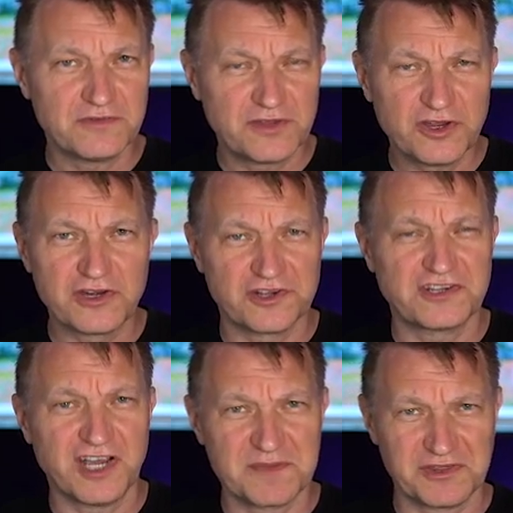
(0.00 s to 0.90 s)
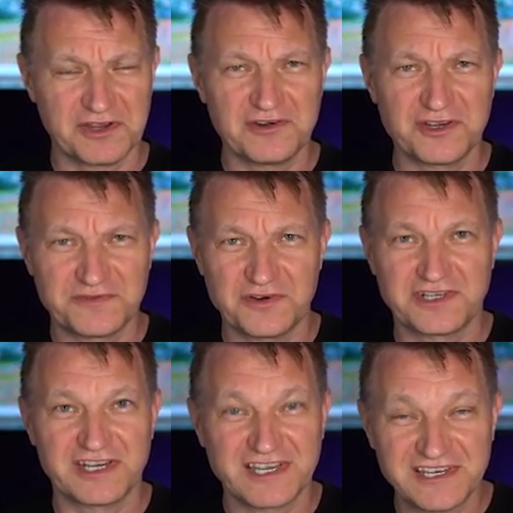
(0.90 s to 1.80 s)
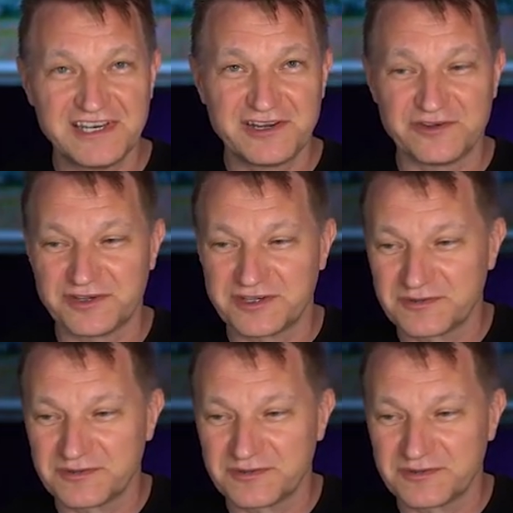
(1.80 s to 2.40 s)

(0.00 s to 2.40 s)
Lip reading: good news, let's talk about the good news first. It continues.